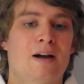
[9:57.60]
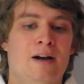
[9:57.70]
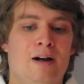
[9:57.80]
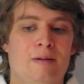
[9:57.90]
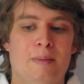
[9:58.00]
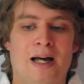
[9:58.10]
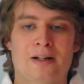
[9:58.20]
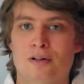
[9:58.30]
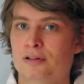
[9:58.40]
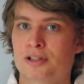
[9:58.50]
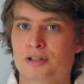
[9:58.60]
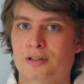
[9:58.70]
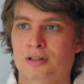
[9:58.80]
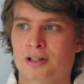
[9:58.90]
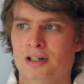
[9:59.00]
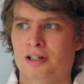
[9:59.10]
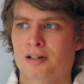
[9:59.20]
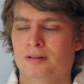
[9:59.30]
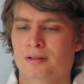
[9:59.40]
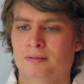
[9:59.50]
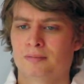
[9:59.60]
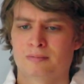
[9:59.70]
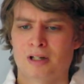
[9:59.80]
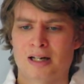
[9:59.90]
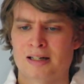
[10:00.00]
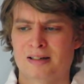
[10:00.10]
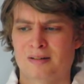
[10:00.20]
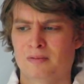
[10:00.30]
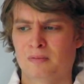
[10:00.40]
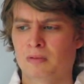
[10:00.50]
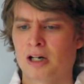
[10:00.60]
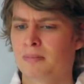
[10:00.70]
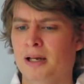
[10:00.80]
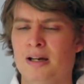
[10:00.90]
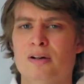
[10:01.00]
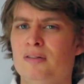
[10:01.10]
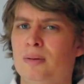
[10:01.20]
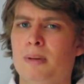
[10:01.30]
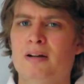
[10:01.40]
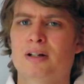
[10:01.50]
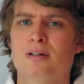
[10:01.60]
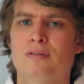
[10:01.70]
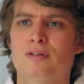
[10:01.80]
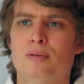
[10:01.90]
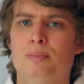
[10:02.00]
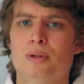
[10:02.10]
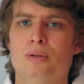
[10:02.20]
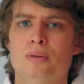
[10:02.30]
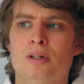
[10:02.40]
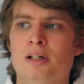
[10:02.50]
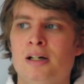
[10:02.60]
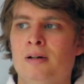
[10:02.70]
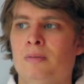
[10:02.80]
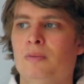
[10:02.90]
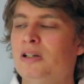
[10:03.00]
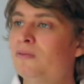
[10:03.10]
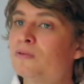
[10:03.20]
um, and not uh, like rugby or even American football. We